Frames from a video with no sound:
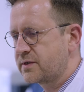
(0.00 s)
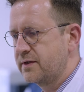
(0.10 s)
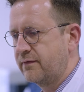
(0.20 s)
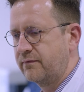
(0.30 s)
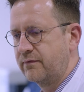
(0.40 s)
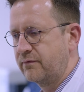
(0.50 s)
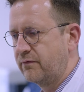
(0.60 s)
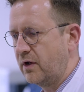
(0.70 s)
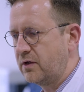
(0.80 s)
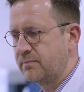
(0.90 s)
the
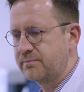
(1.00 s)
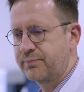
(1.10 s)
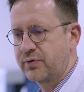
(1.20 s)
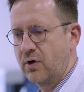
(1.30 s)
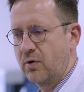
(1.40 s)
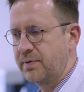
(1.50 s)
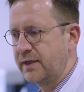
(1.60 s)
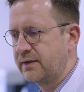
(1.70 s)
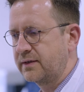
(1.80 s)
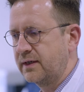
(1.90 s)
volume probe
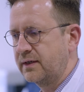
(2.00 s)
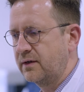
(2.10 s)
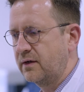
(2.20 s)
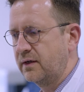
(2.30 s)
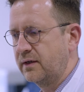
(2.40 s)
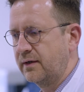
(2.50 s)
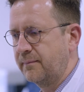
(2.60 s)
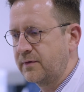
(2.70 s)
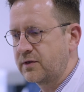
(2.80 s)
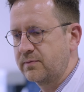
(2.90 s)
and
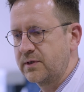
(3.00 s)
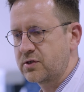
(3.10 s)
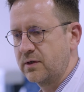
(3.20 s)
switch